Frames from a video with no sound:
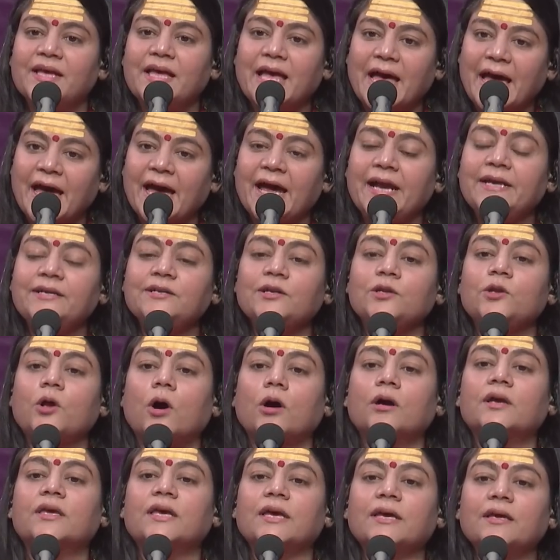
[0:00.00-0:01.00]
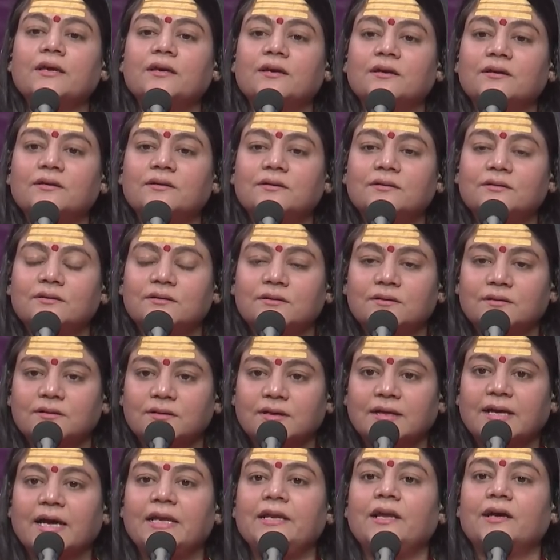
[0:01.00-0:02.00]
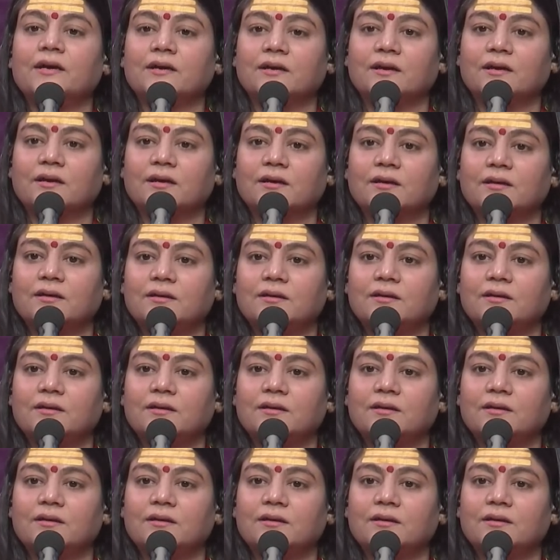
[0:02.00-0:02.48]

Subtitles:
and Lokik Kalank.